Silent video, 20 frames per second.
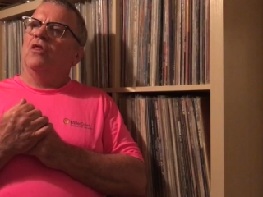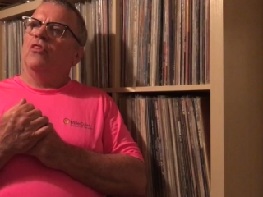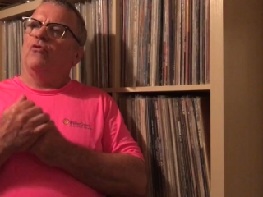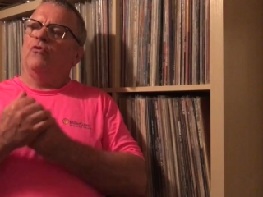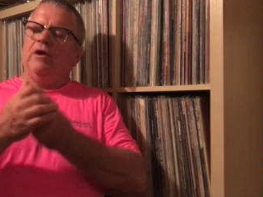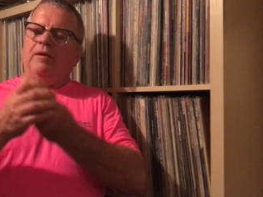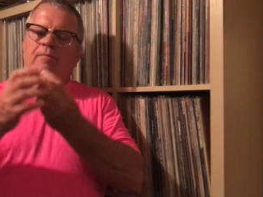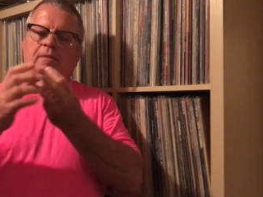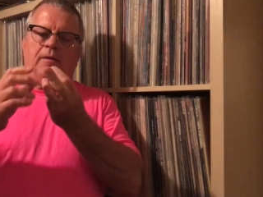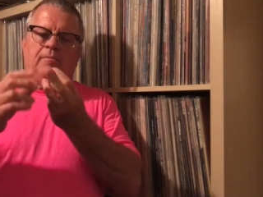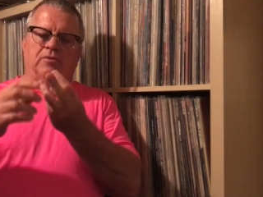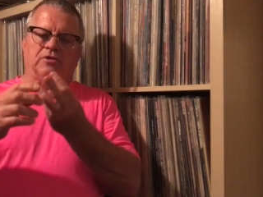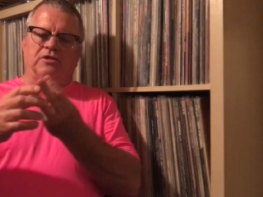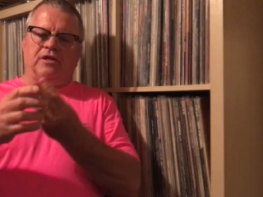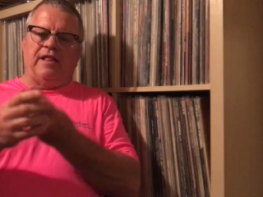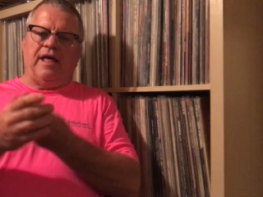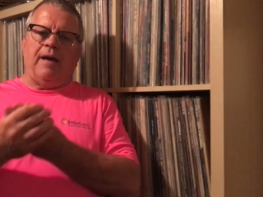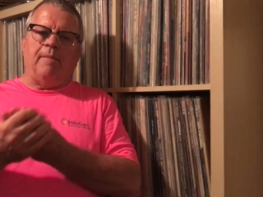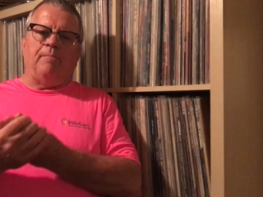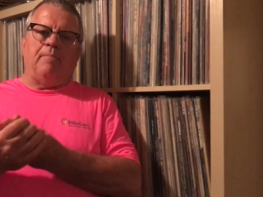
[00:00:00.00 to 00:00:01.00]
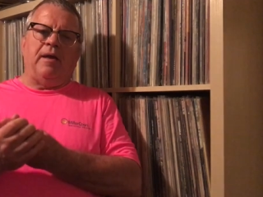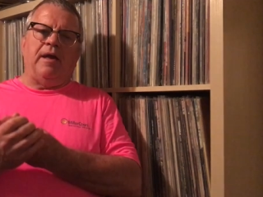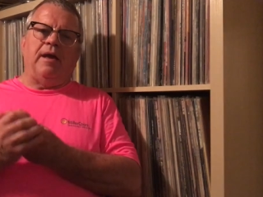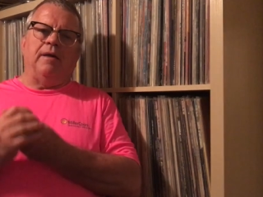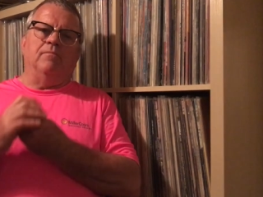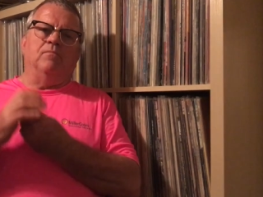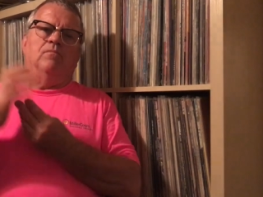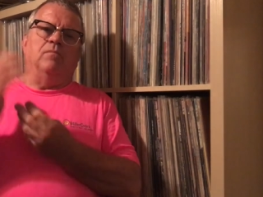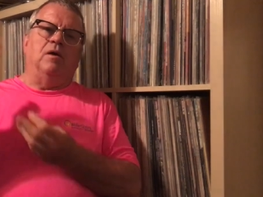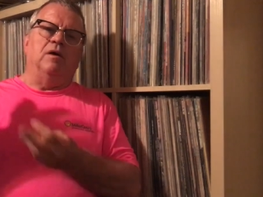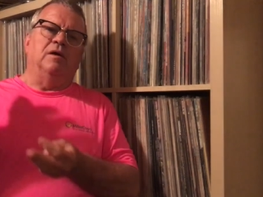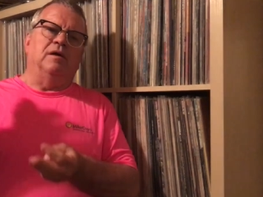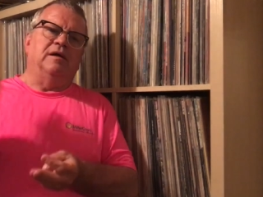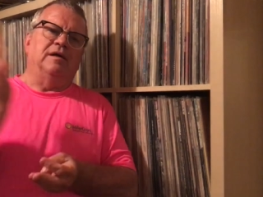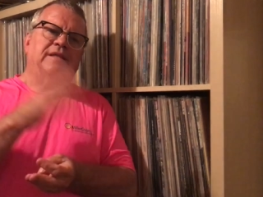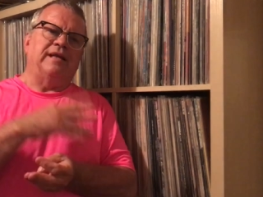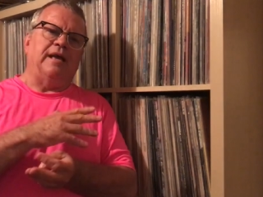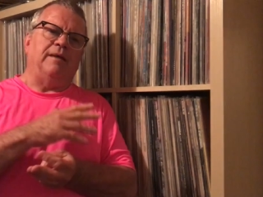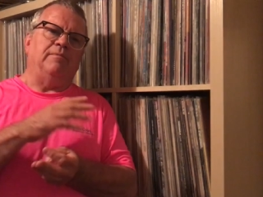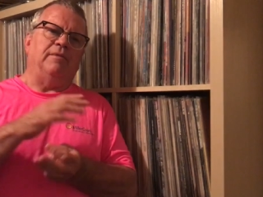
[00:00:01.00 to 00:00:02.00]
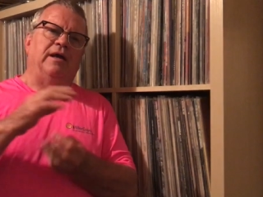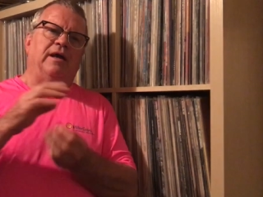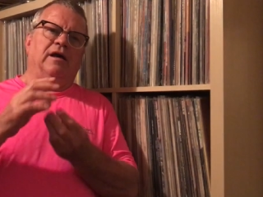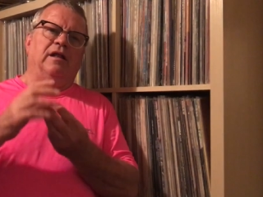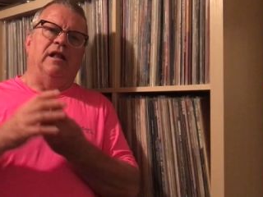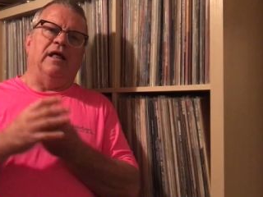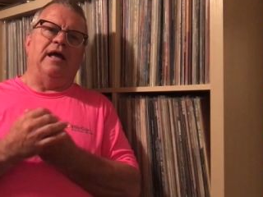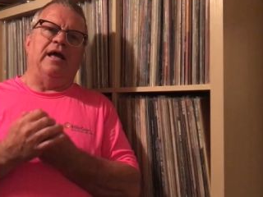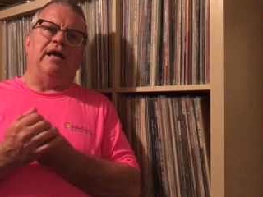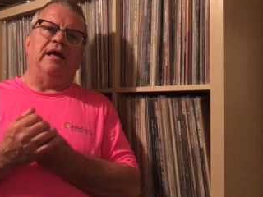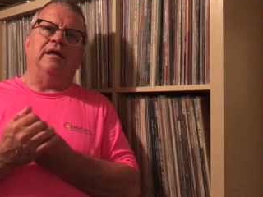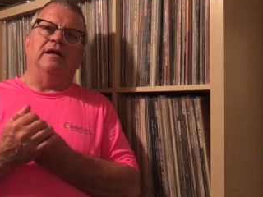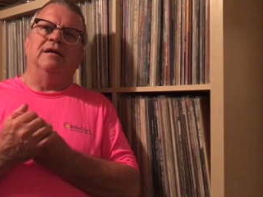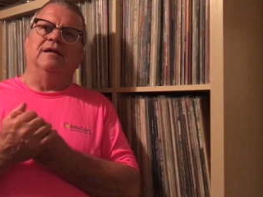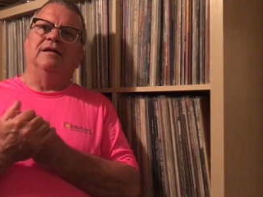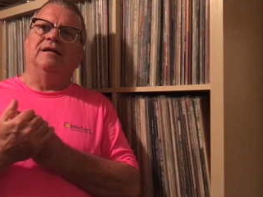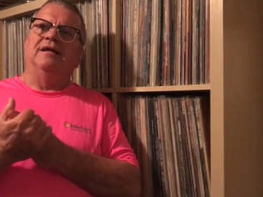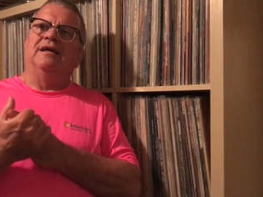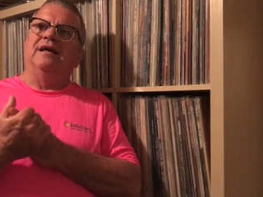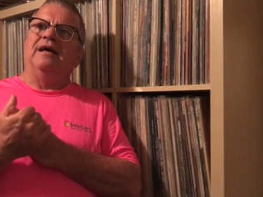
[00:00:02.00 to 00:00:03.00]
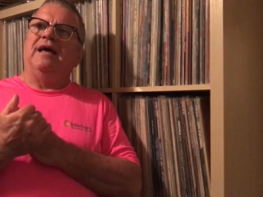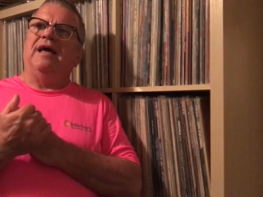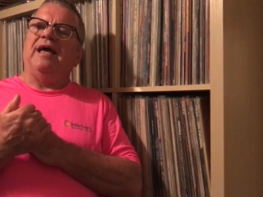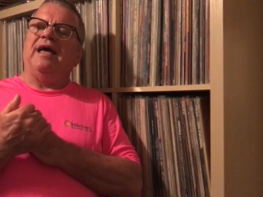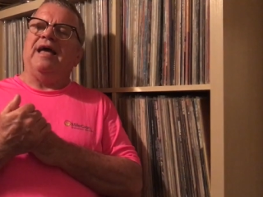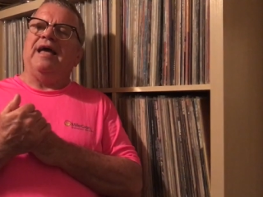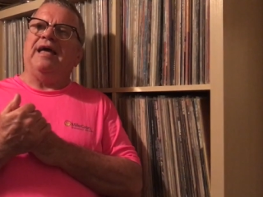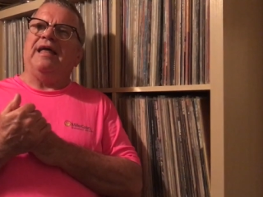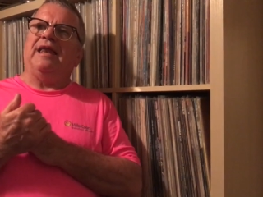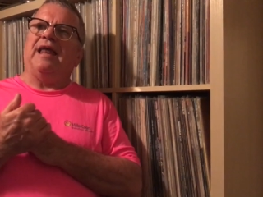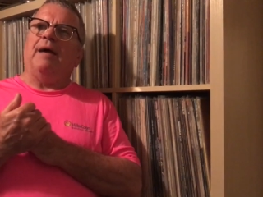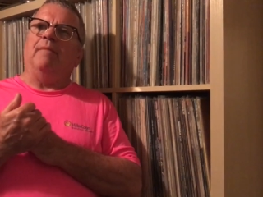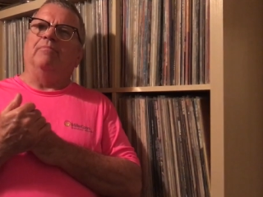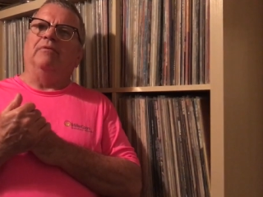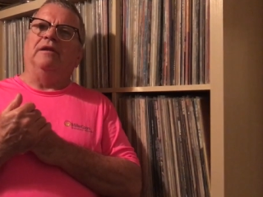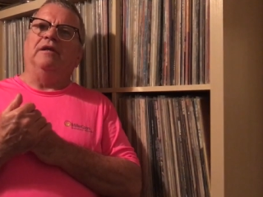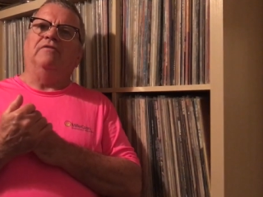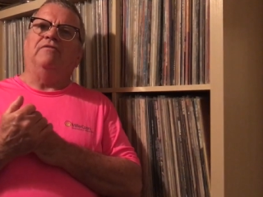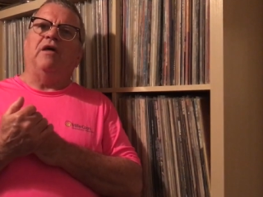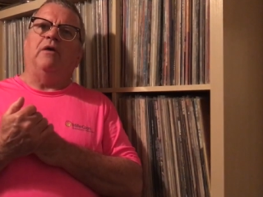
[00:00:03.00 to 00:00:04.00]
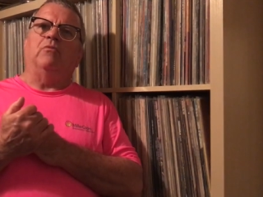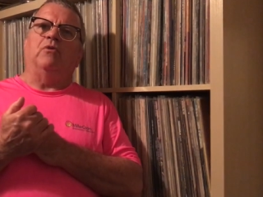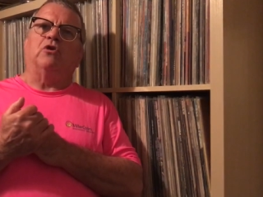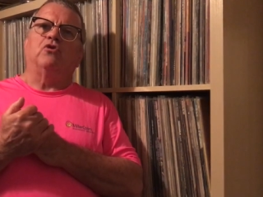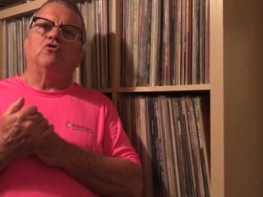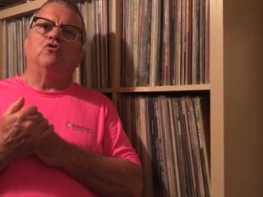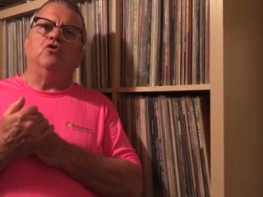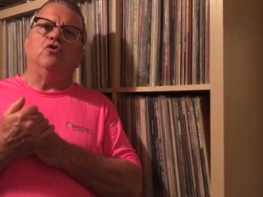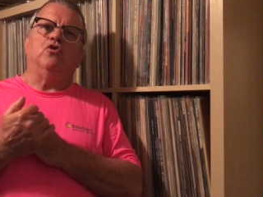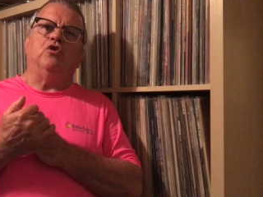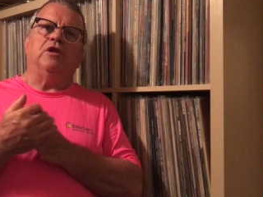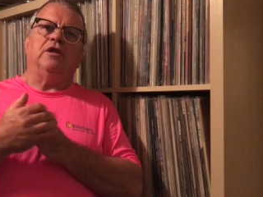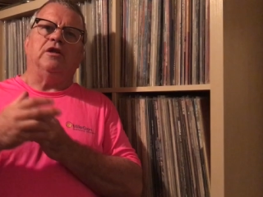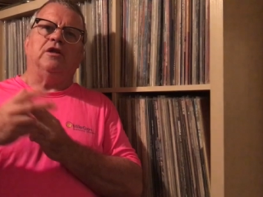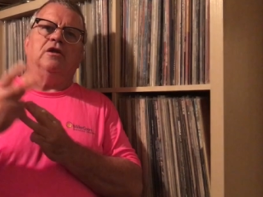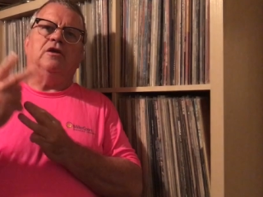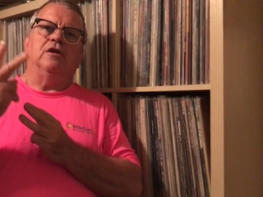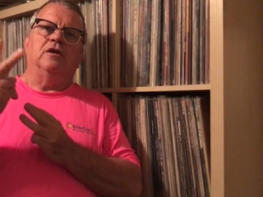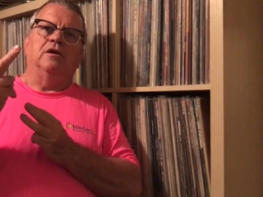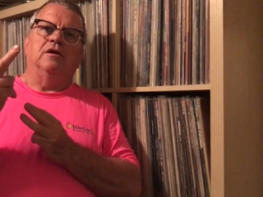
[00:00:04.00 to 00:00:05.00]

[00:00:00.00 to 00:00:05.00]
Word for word: Three members of that band came to LA and I believe they recruited